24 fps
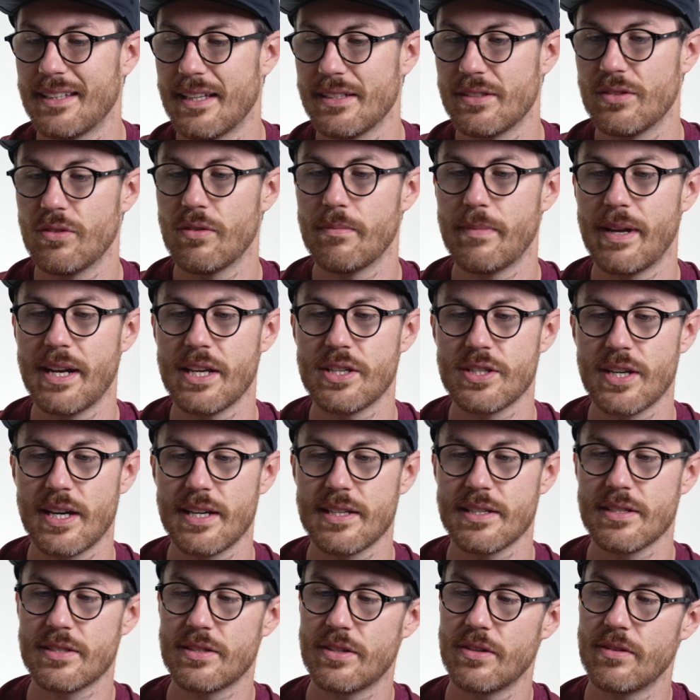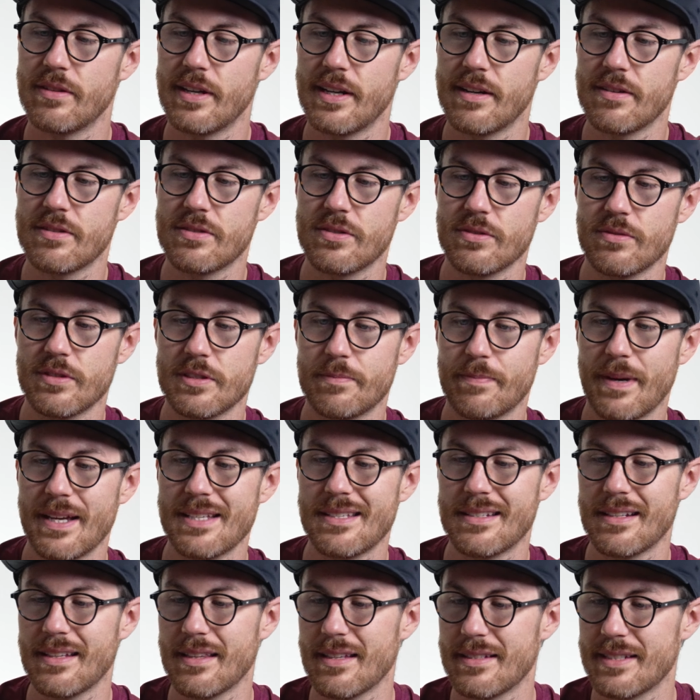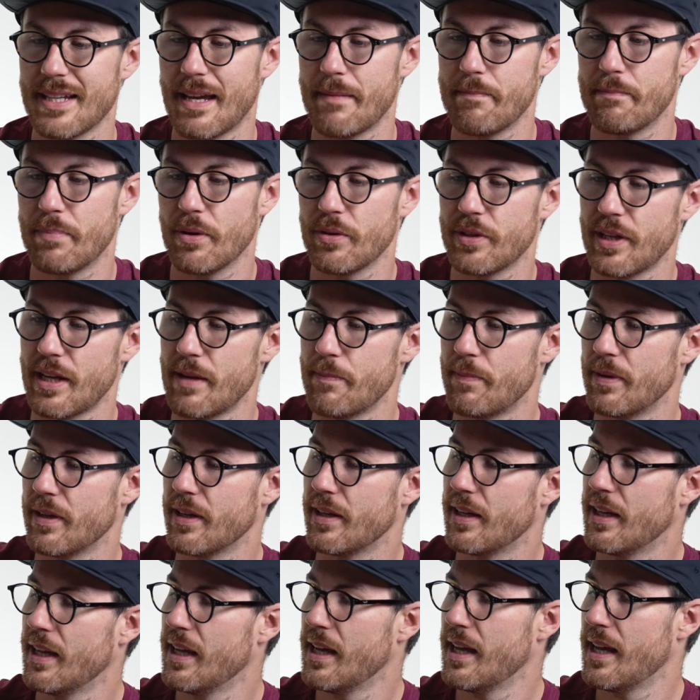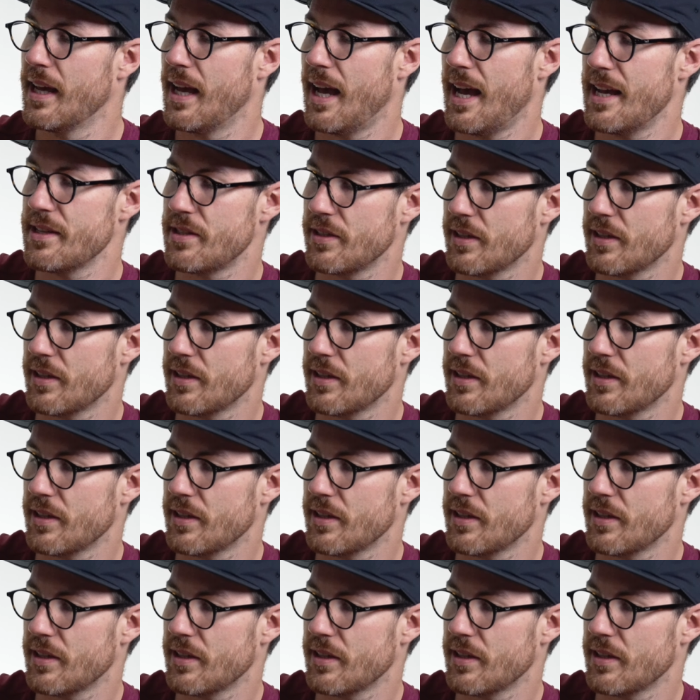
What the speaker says: There's not many changes to there at all. It's basically the same body, but as